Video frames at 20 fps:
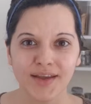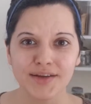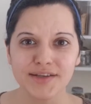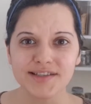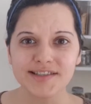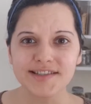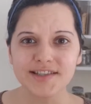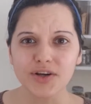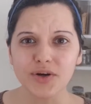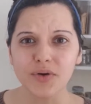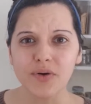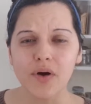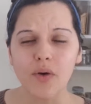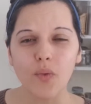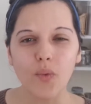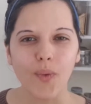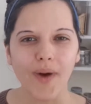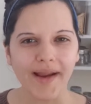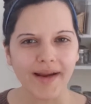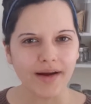So
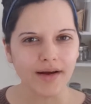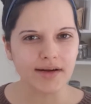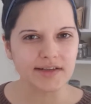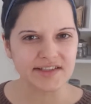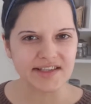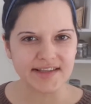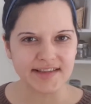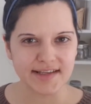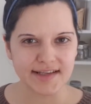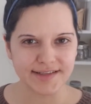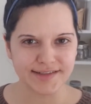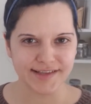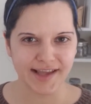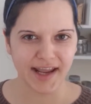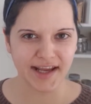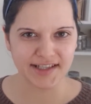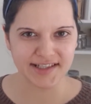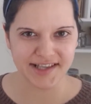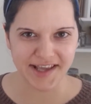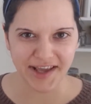where did this
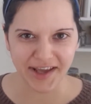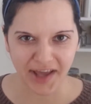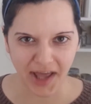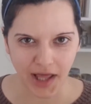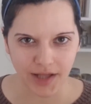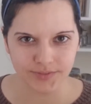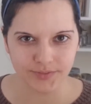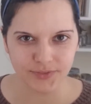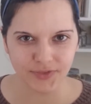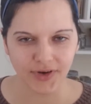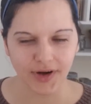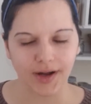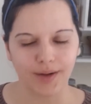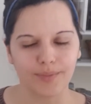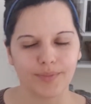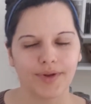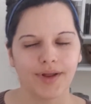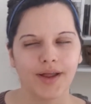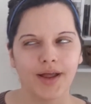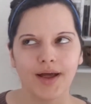idea come
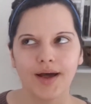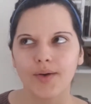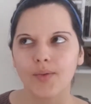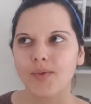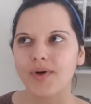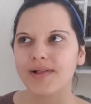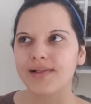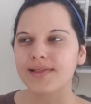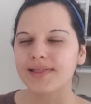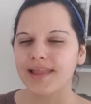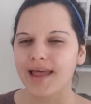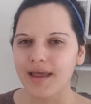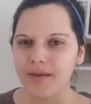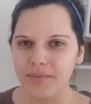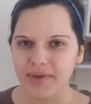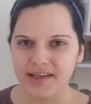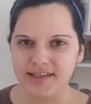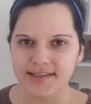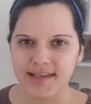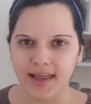from? Well, let
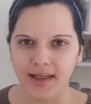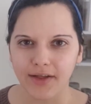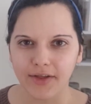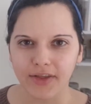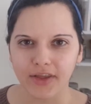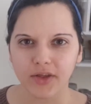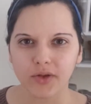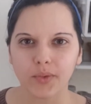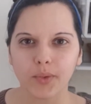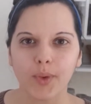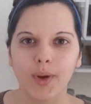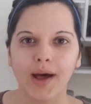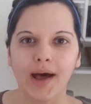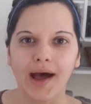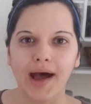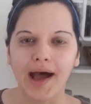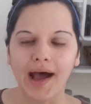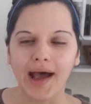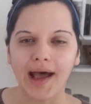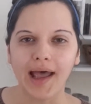me tell you.
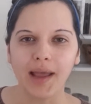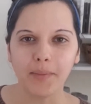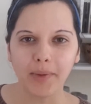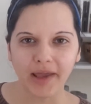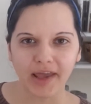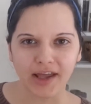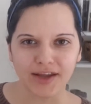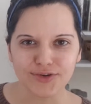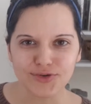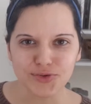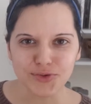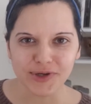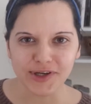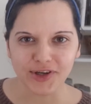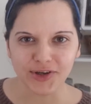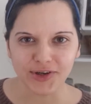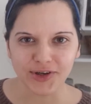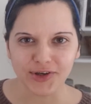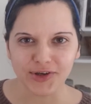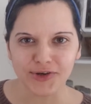I'm a country
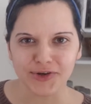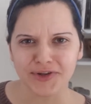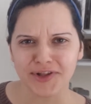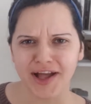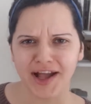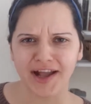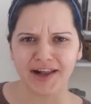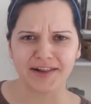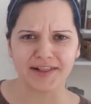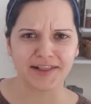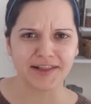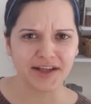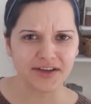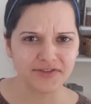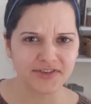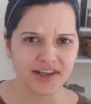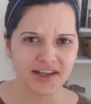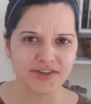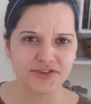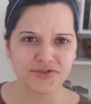girl. I
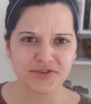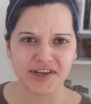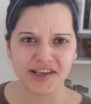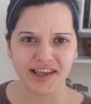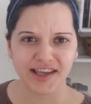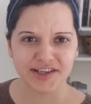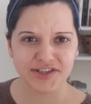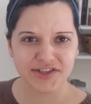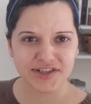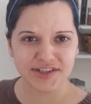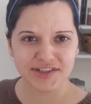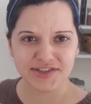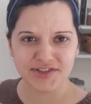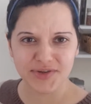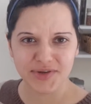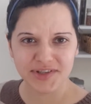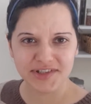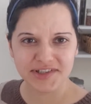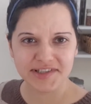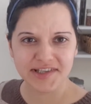love country kitchens.
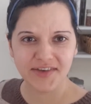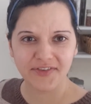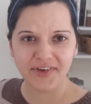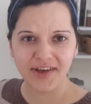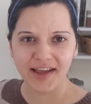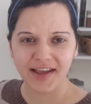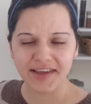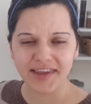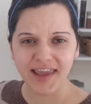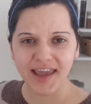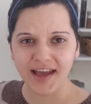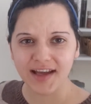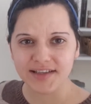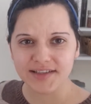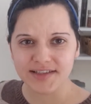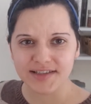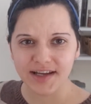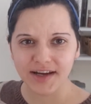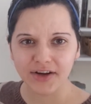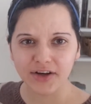You can see I've got
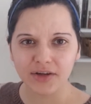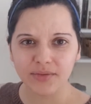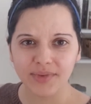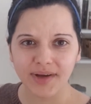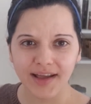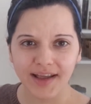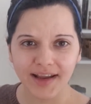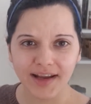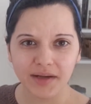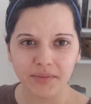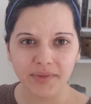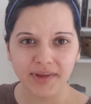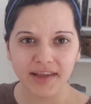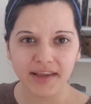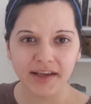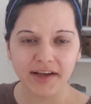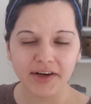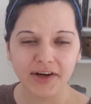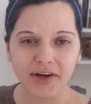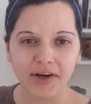cast iron behind me
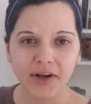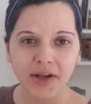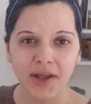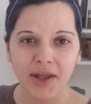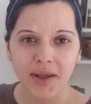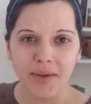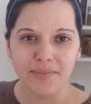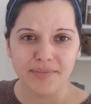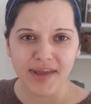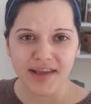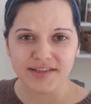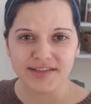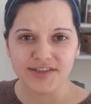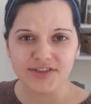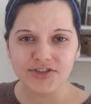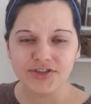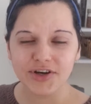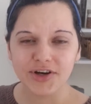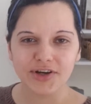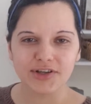here, mason
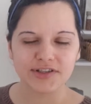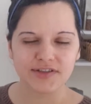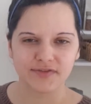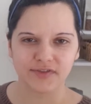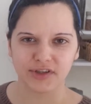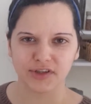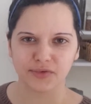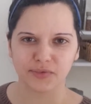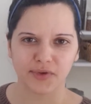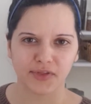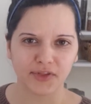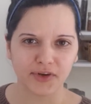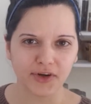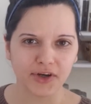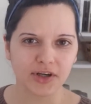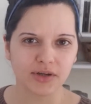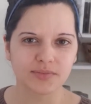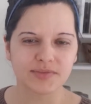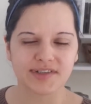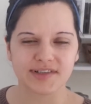jars filled with
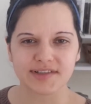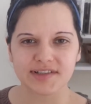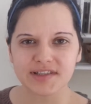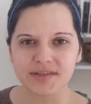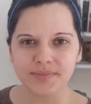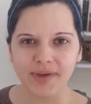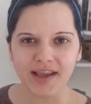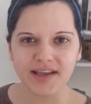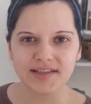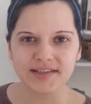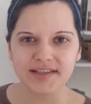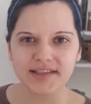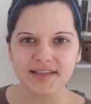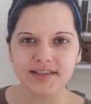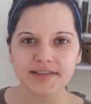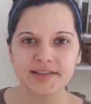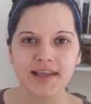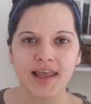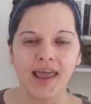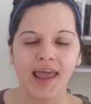herbs and
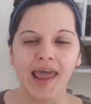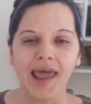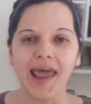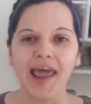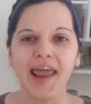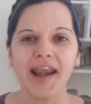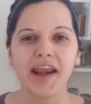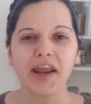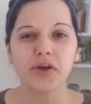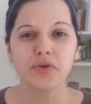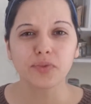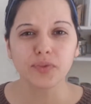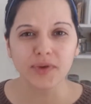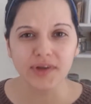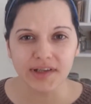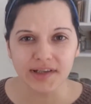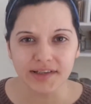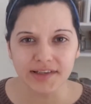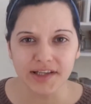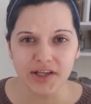spices, and I
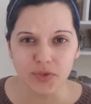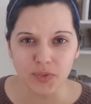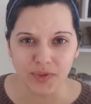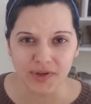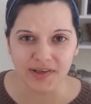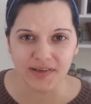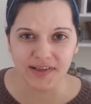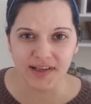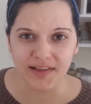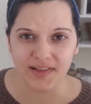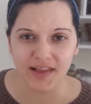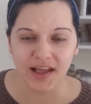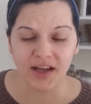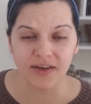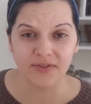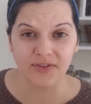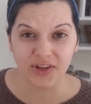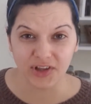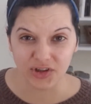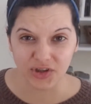really, really
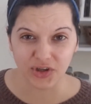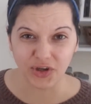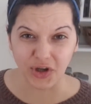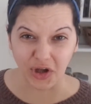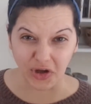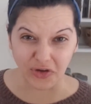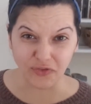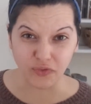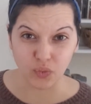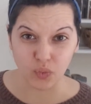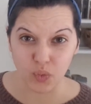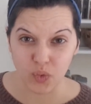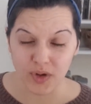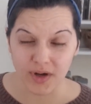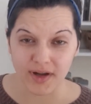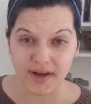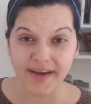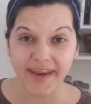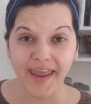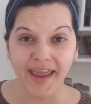love the look of wood.